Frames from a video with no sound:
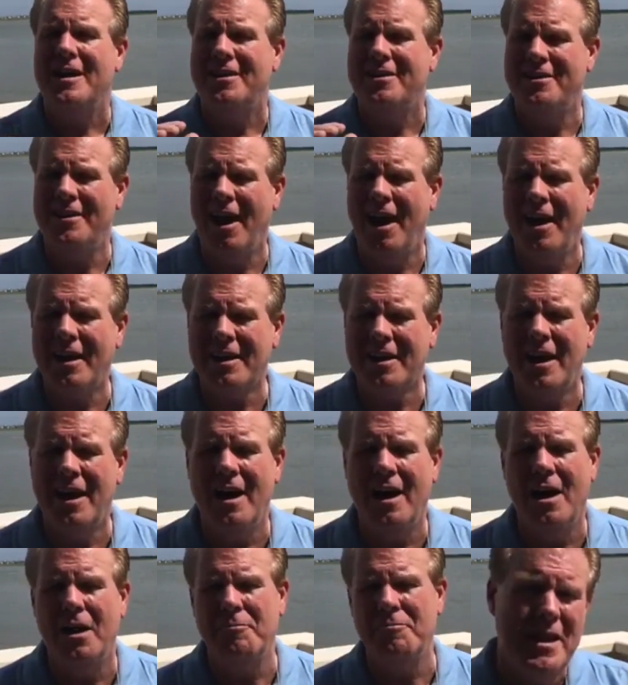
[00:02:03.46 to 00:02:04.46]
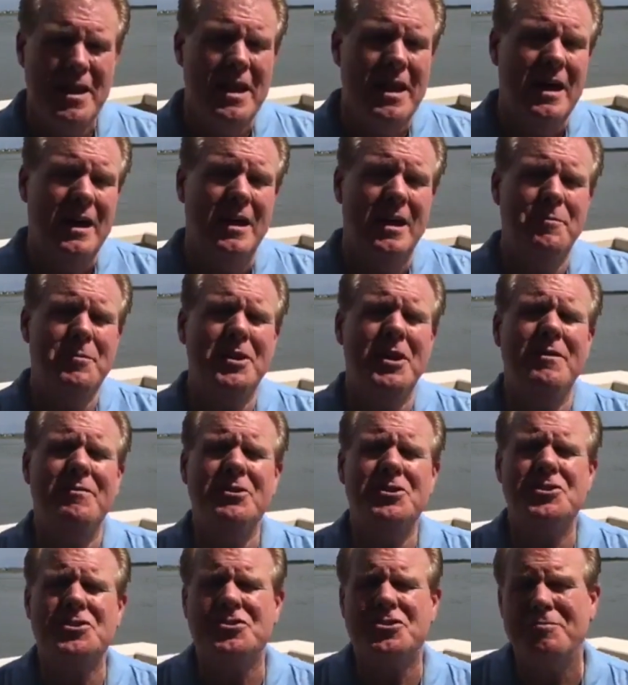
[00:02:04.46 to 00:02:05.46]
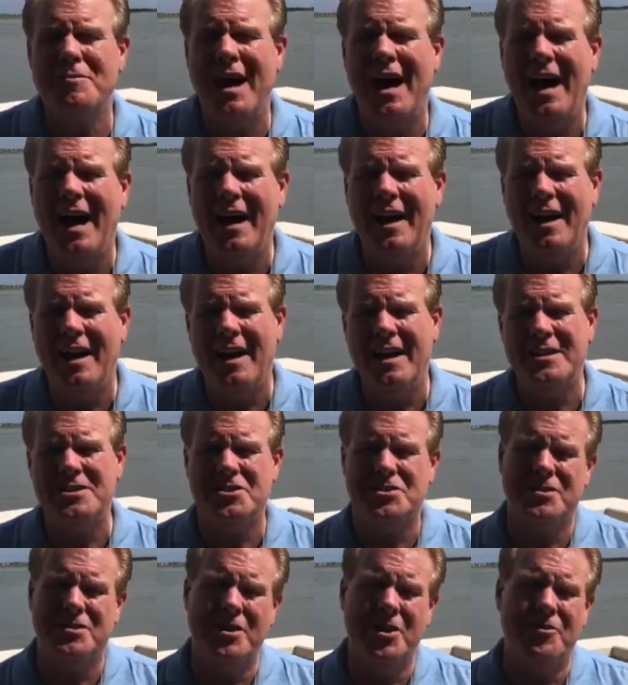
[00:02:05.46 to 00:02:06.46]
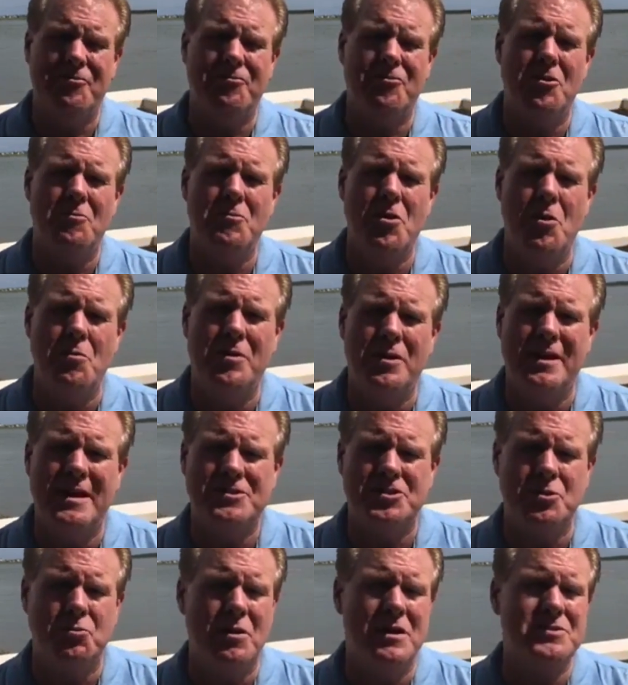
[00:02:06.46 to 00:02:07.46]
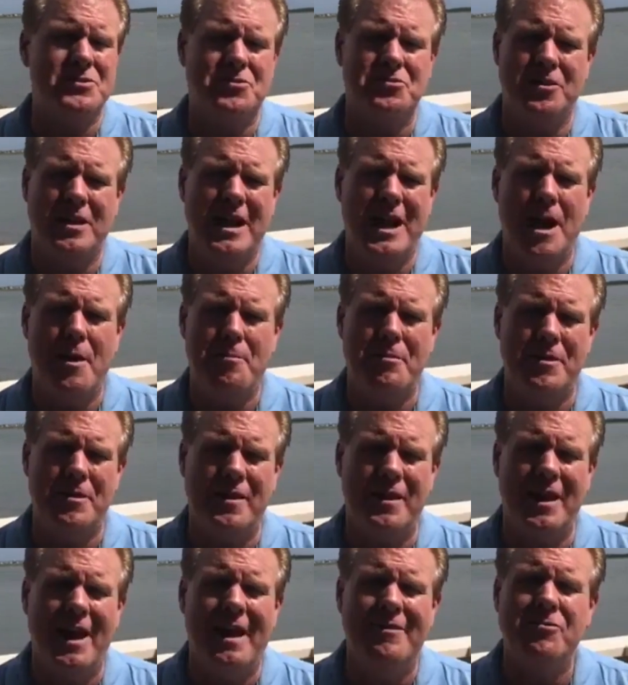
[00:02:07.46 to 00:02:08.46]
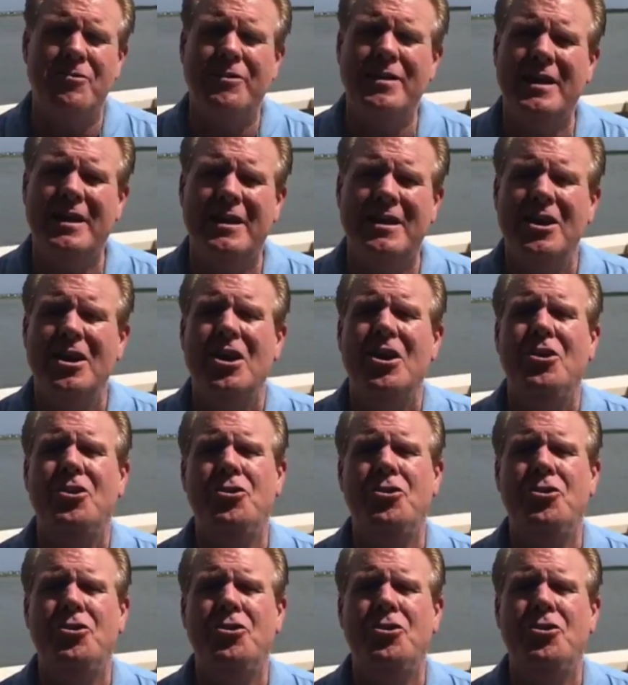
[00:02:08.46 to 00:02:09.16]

dot com. Let me give you just some highlights here for a moment as to what's going to happen at the live event.